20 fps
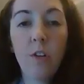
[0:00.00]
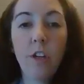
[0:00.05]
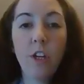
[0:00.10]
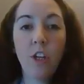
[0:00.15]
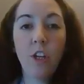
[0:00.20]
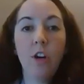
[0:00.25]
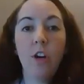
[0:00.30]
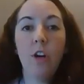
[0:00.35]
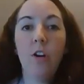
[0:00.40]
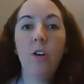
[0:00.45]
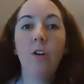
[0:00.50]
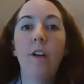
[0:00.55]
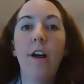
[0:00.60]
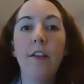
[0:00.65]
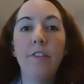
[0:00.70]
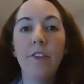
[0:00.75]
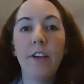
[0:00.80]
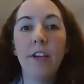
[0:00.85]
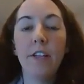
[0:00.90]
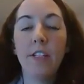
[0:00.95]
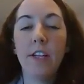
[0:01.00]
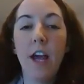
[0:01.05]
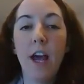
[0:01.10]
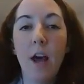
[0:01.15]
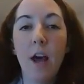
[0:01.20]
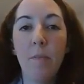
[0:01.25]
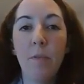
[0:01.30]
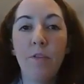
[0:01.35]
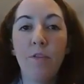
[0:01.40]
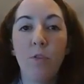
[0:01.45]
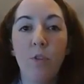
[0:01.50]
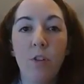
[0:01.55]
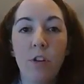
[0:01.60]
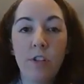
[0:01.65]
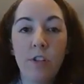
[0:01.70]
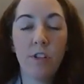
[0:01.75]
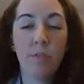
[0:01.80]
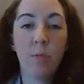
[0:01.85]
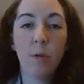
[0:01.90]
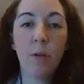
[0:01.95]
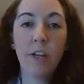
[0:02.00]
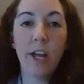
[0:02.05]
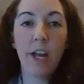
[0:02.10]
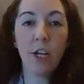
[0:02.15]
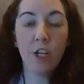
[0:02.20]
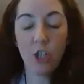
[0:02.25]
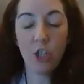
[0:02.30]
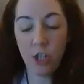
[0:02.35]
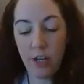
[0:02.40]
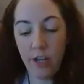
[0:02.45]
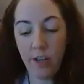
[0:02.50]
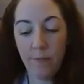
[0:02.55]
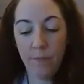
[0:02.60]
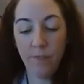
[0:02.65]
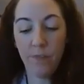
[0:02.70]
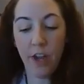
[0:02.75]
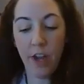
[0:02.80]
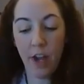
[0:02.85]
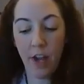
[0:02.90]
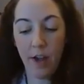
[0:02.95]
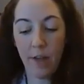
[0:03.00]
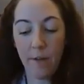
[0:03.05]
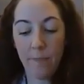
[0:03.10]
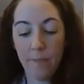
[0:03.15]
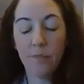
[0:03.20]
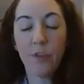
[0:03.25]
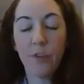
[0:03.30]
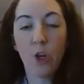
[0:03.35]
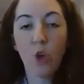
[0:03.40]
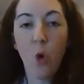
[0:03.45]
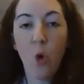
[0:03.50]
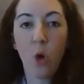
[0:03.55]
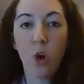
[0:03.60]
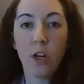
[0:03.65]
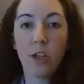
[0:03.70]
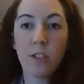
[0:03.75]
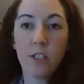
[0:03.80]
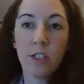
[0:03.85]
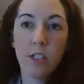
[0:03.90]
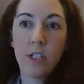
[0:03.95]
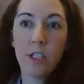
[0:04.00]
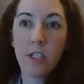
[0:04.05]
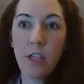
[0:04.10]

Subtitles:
on top of orders of protection, the courts